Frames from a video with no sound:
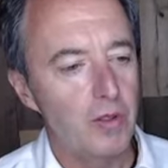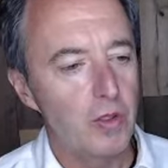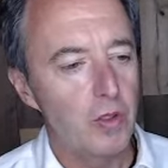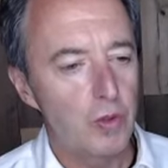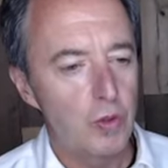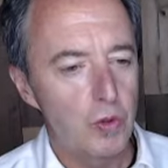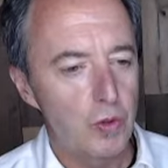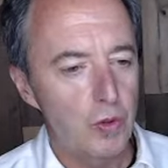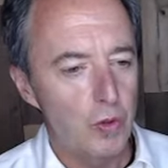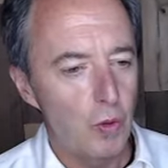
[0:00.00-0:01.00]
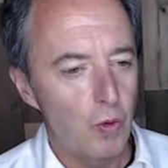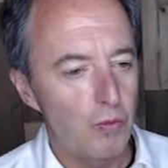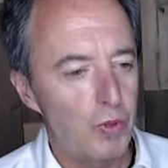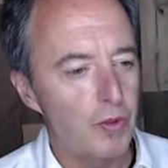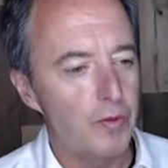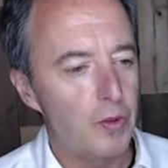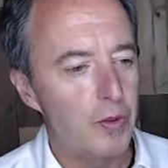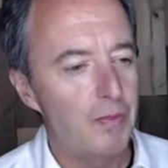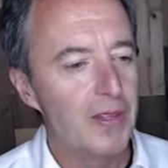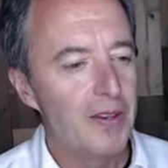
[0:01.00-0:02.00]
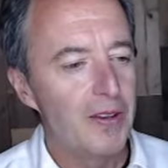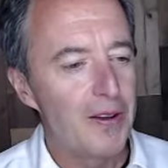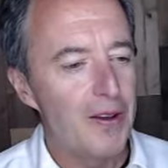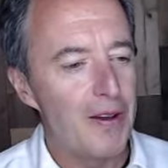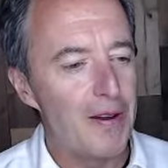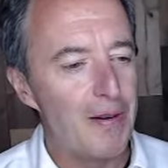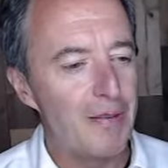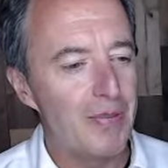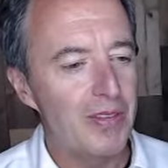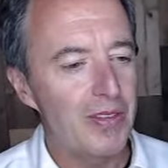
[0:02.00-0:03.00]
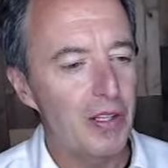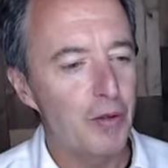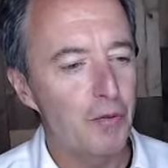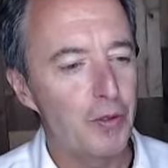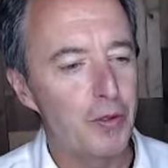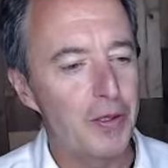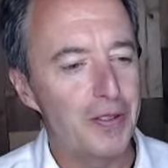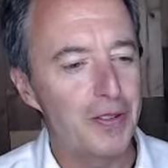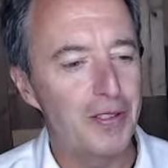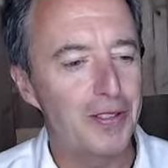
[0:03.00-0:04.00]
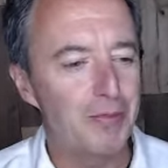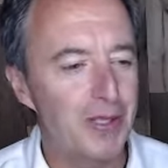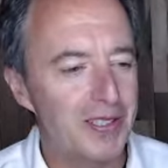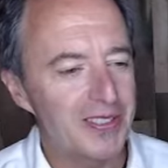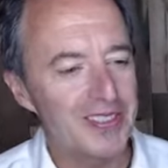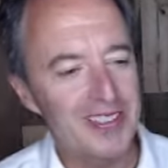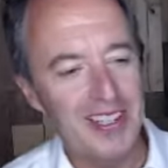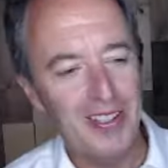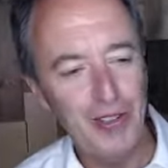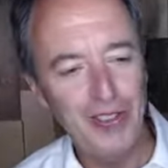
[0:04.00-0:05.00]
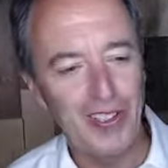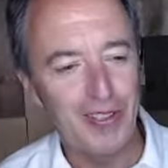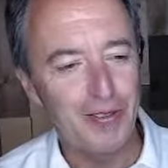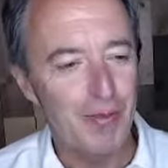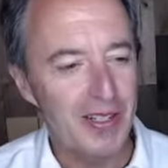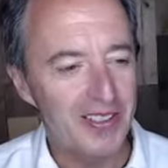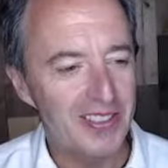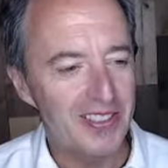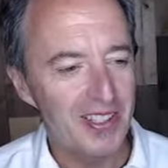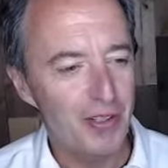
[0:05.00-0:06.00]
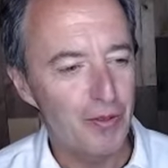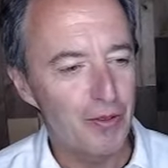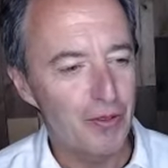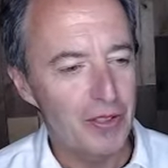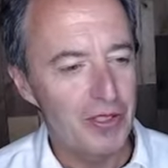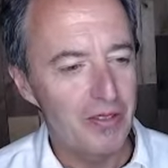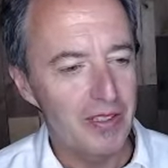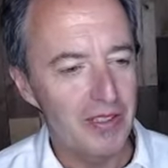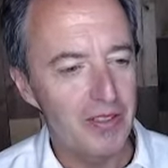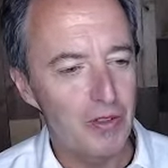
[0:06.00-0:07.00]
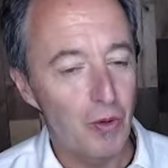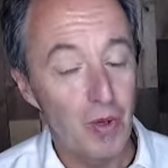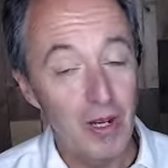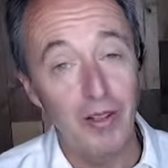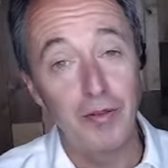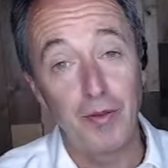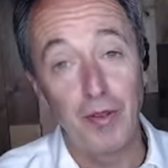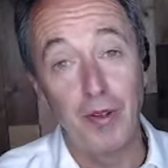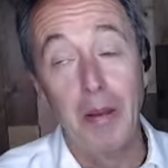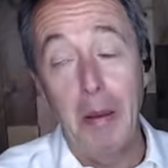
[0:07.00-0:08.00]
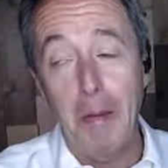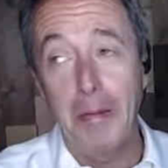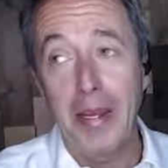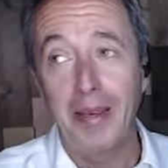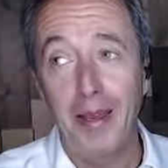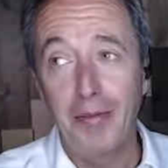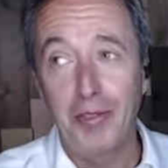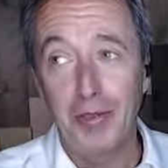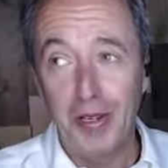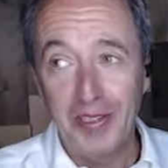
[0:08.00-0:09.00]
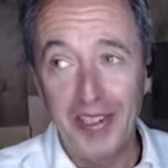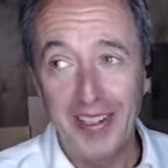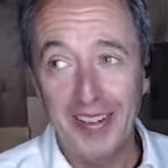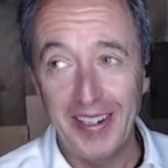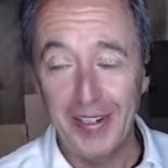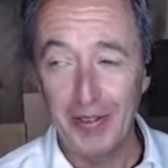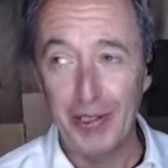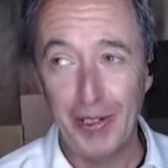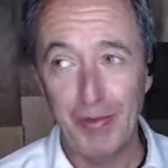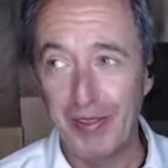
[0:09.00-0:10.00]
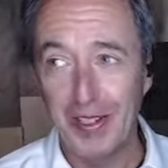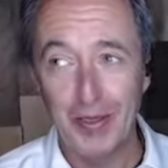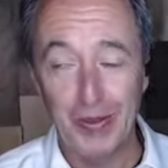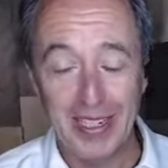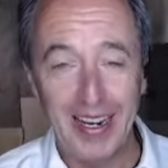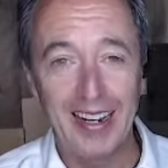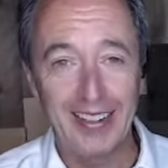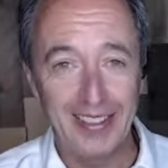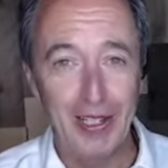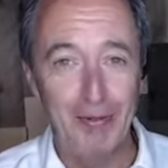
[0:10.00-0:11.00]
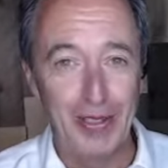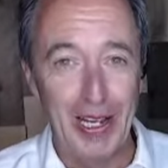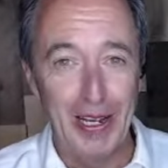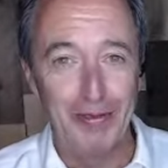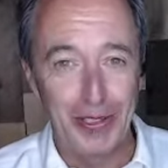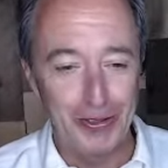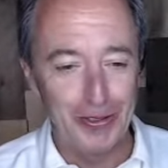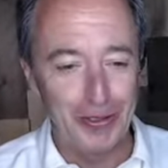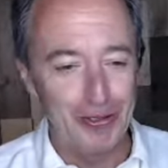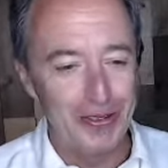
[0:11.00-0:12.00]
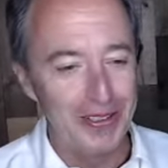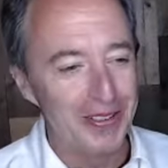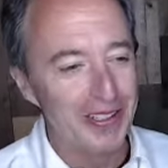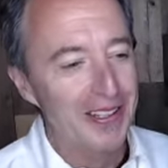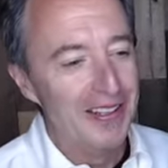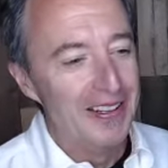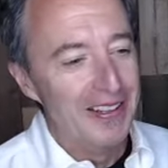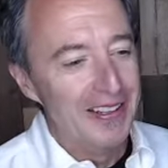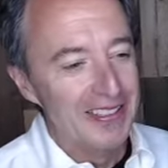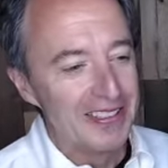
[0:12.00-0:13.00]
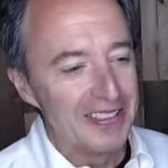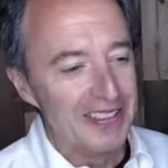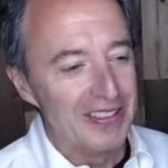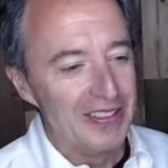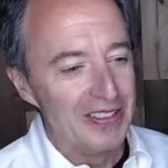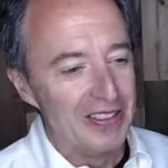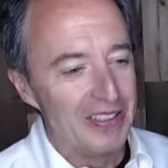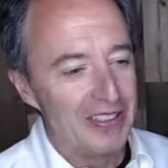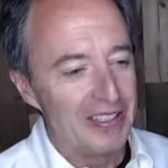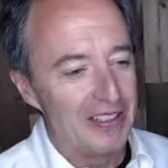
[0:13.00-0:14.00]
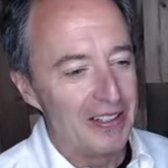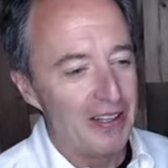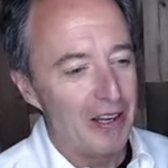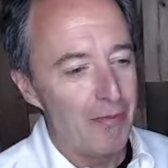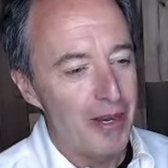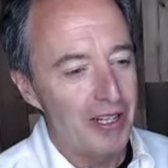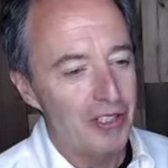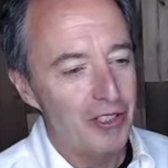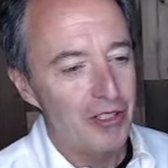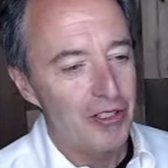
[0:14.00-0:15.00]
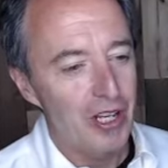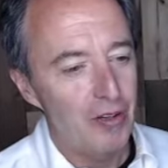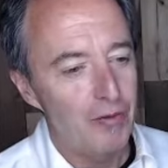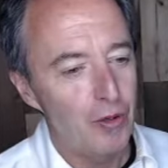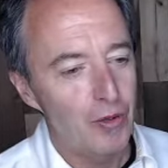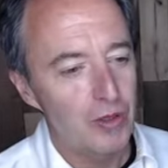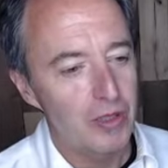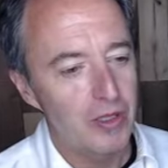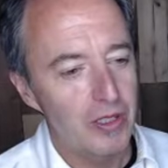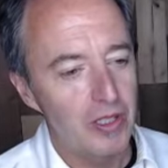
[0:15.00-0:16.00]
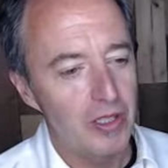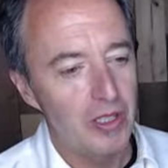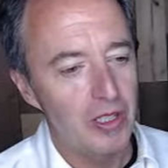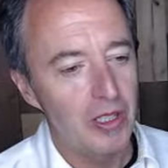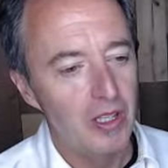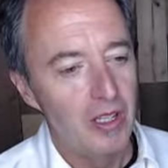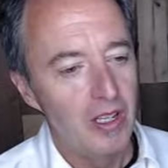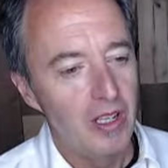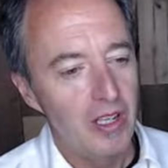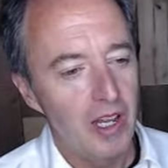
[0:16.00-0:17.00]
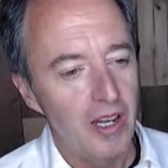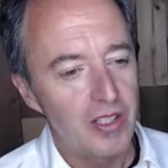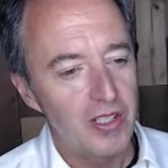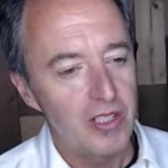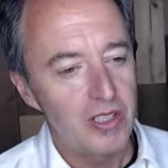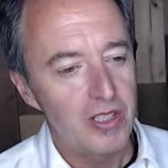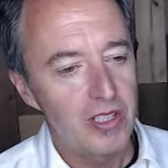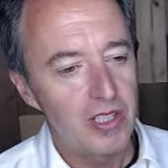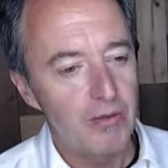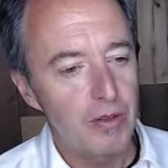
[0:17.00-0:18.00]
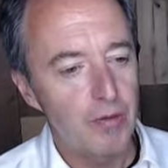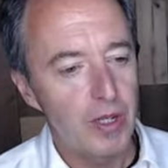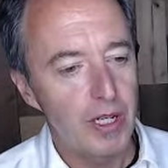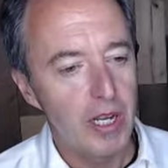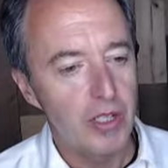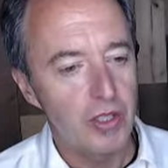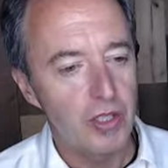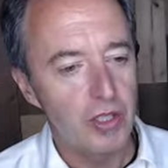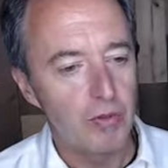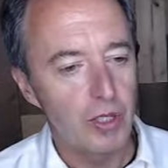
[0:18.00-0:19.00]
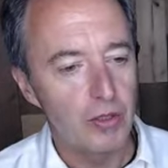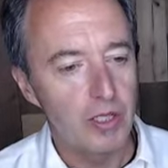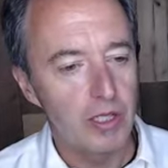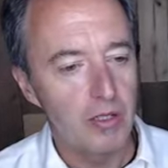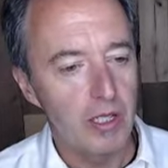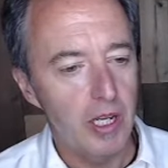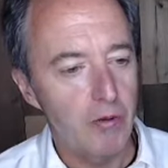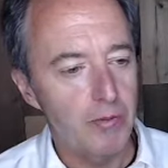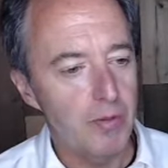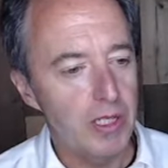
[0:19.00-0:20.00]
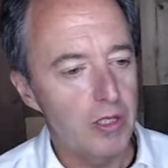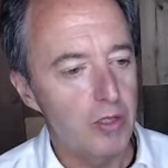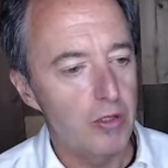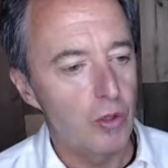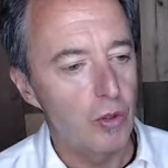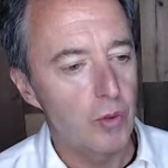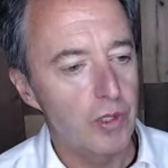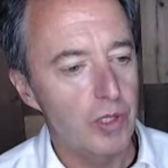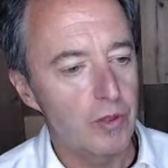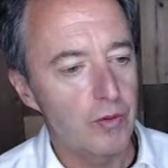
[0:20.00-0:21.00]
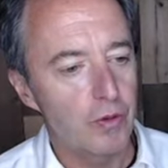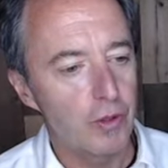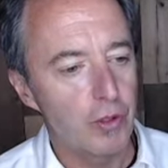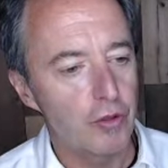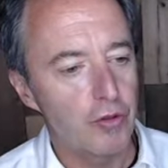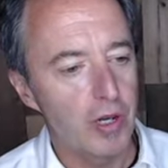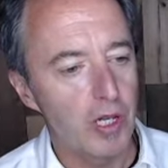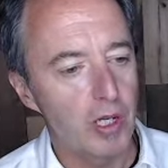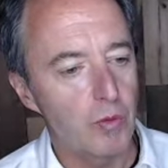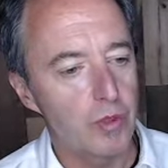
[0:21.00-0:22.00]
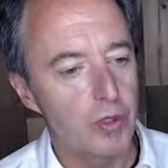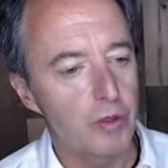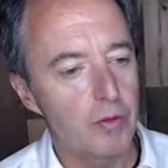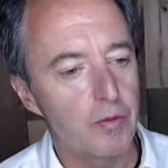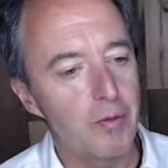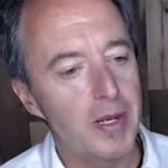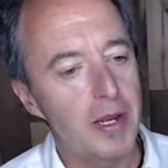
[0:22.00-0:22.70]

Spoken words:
So beautiful. Thank you for doing these blessings. Thank you, Jennifer. My goodness, thank you for receiving that so well and for being able to articulate your experience, which I sometimes struggle with. So, Amana shares, "Hey, folks, the 7 free days is the real deal. It helped me to know this further training was good for me now.